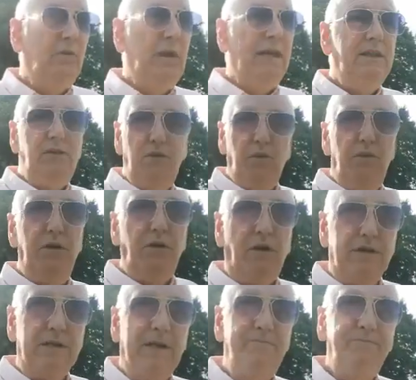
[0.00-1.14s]
when you're
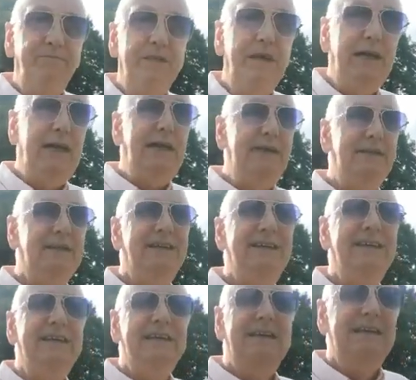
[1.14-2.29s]
not. And
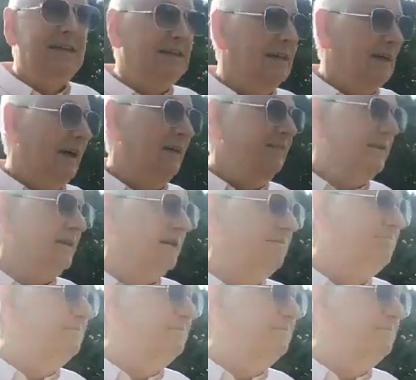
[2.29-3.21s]
I've got